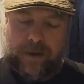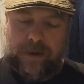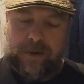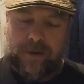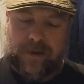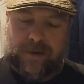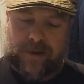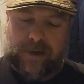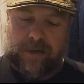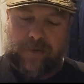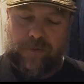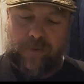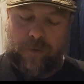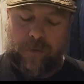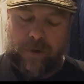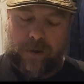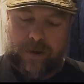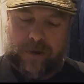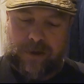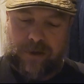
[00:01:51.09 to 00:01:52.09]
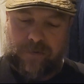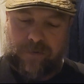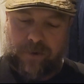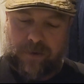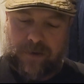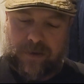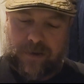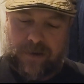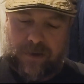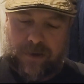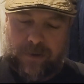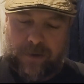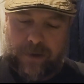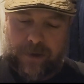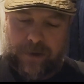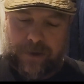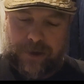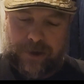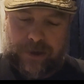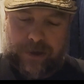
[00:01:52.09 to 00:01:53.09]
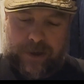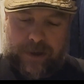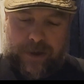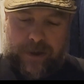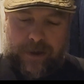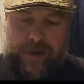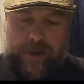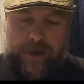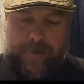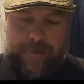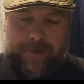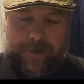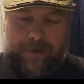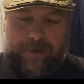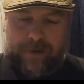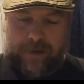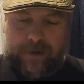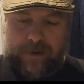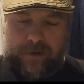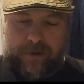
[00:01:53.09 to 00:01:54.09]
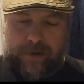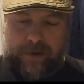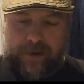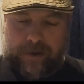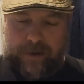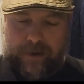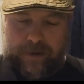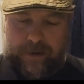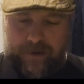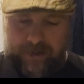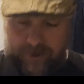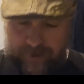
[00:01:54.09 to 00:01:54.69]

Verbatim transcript: Let's say four inch versus two inch. I'm currently learning